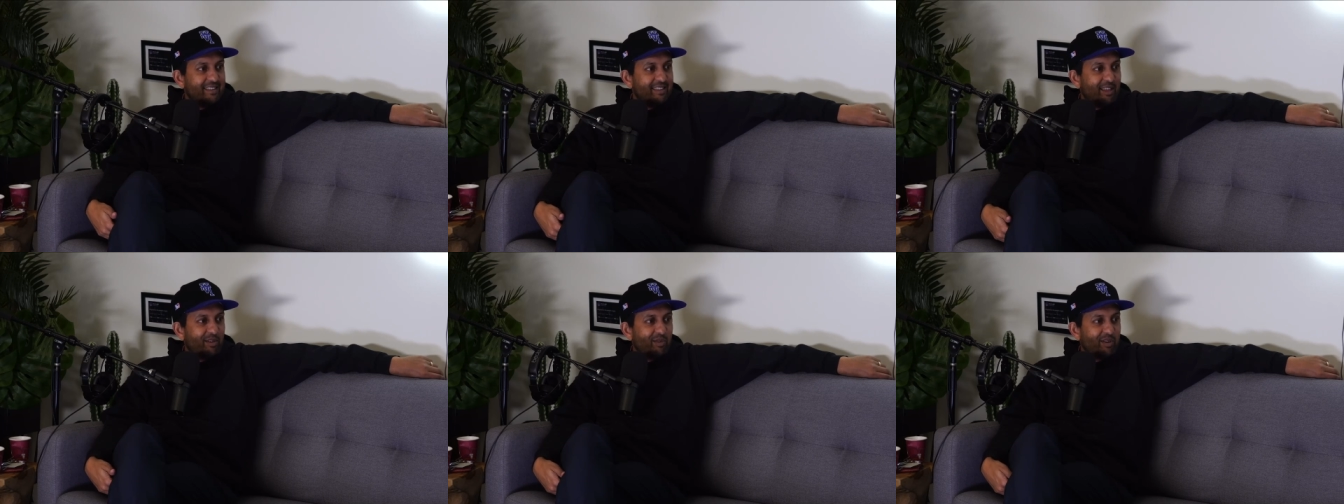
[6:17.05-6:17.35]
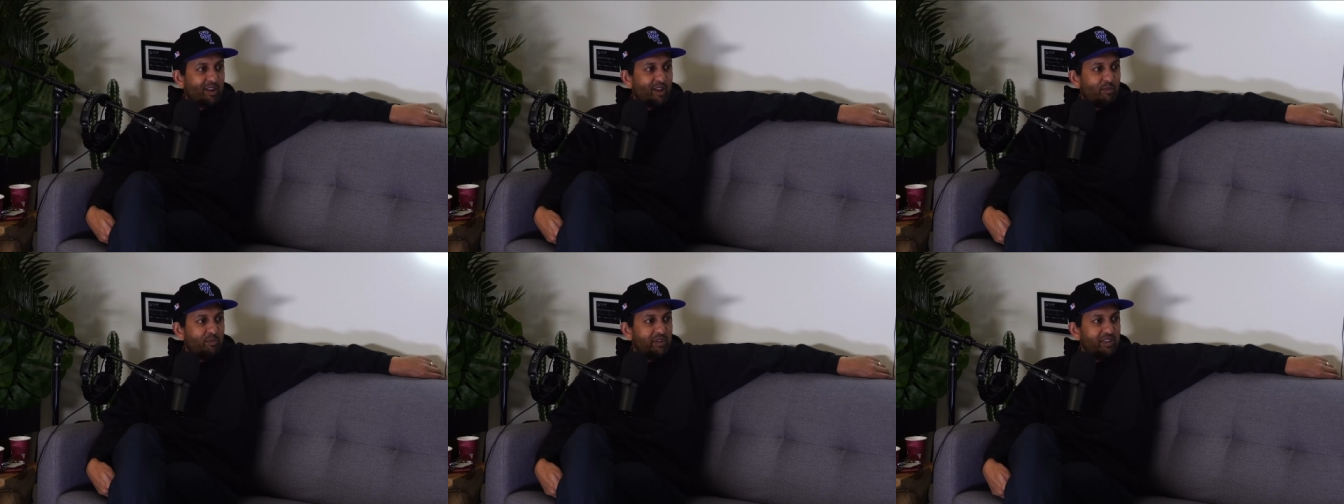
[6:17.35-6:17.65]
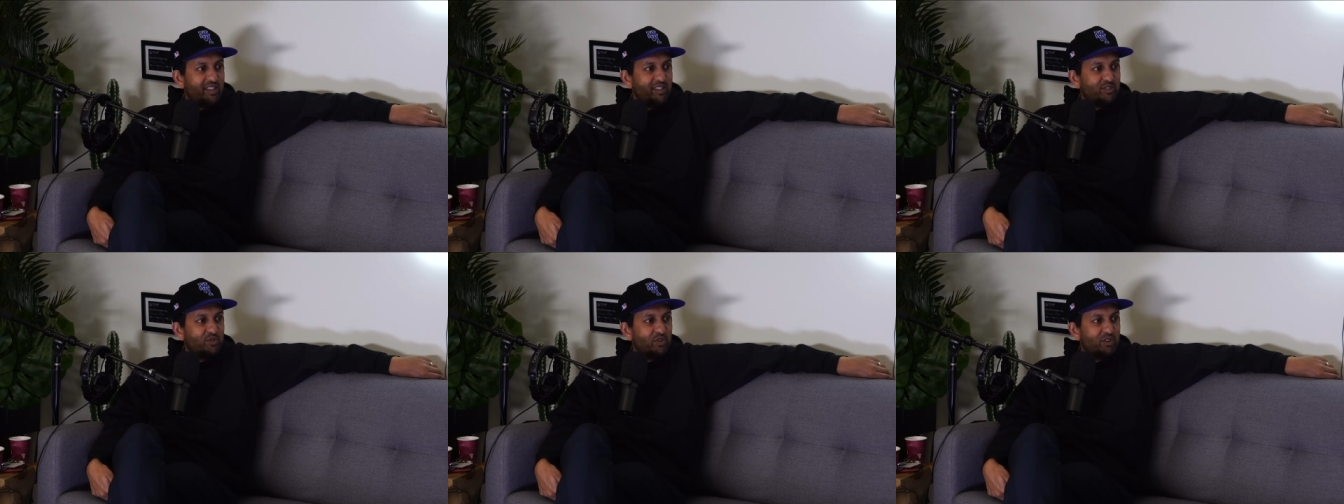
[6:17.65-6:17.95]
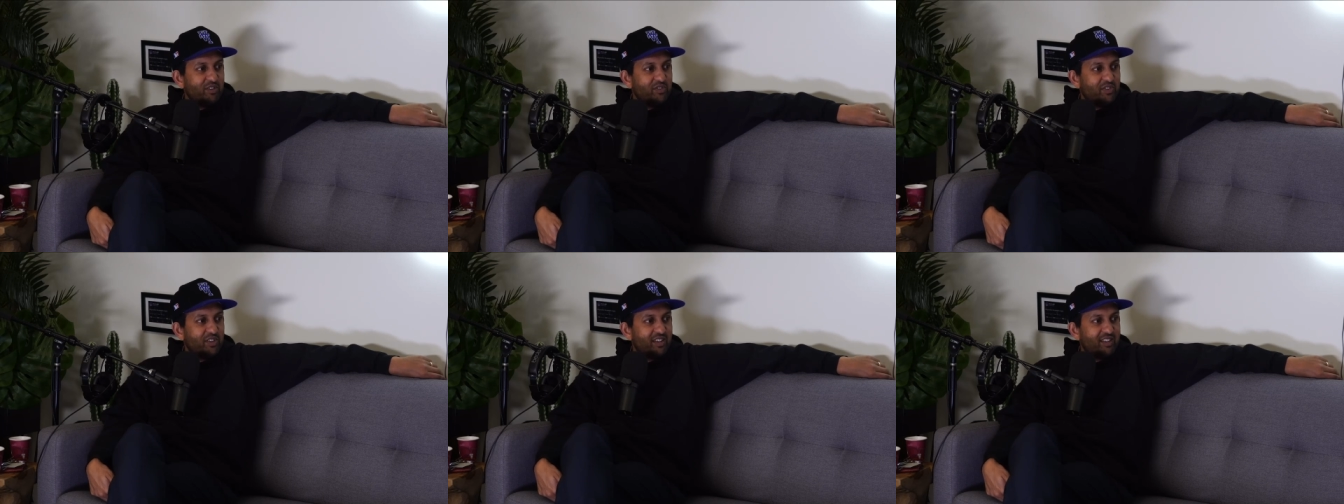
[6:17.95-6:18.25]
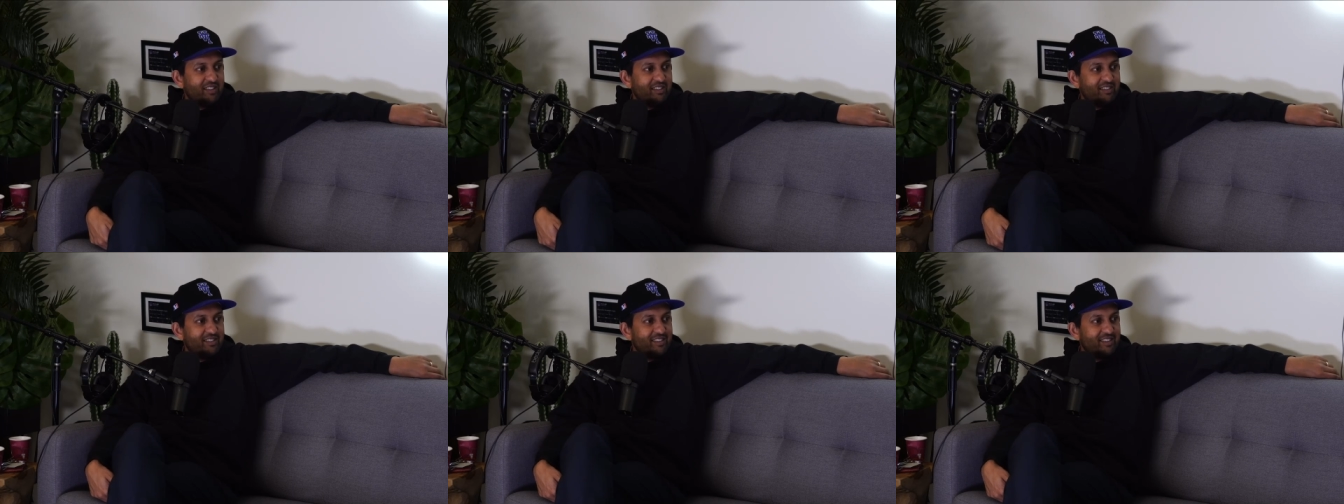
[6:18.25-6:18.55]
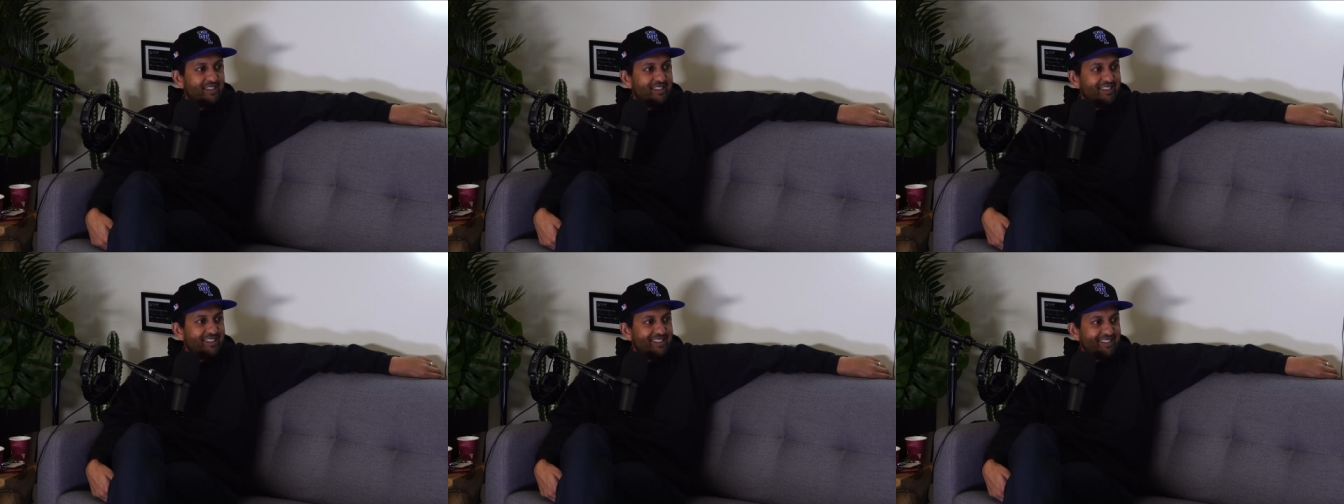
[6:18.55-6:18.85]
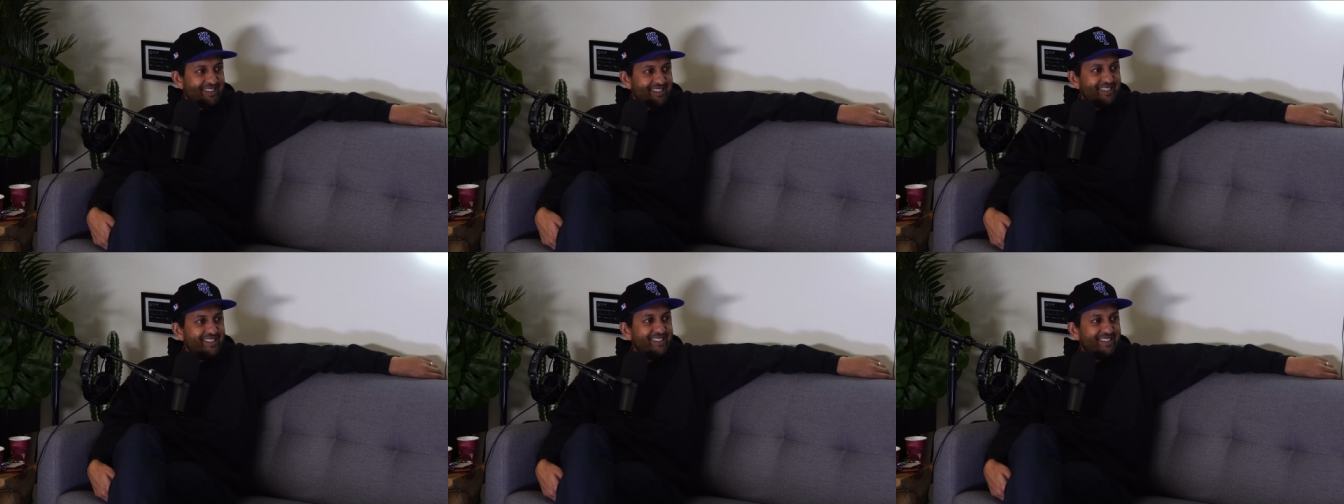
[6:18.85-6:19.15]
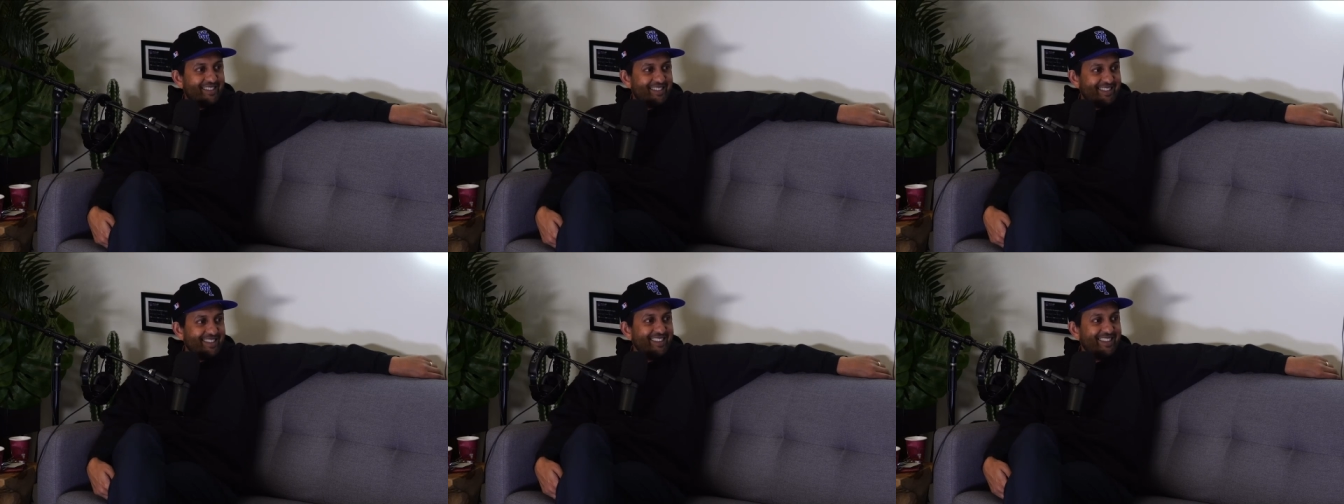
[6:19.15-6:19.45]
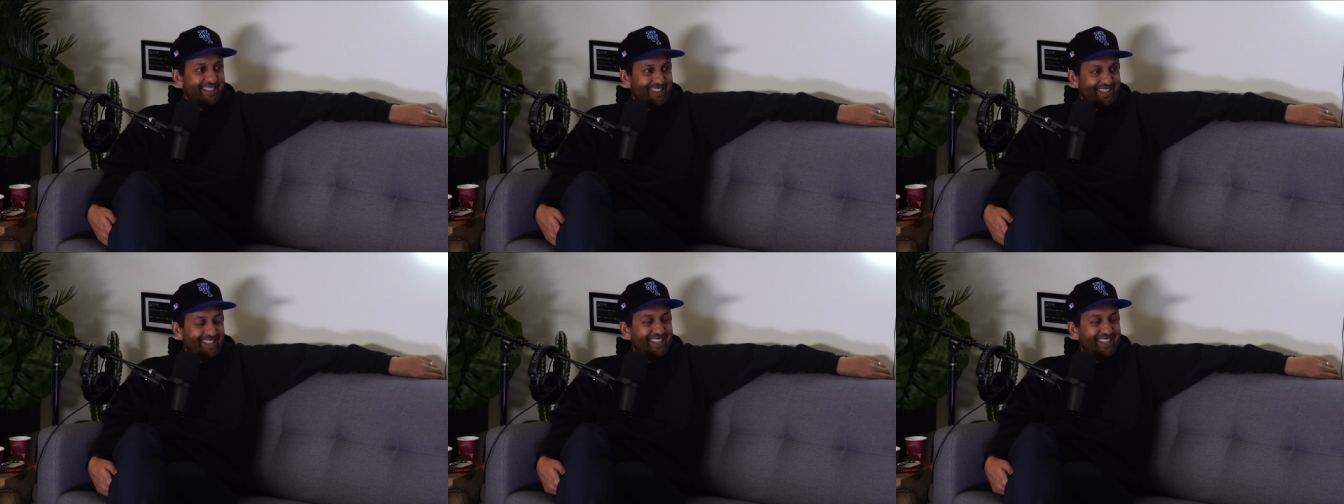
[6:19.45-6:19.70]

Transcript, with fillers: that were coming into our cities. Yeah. Yeah.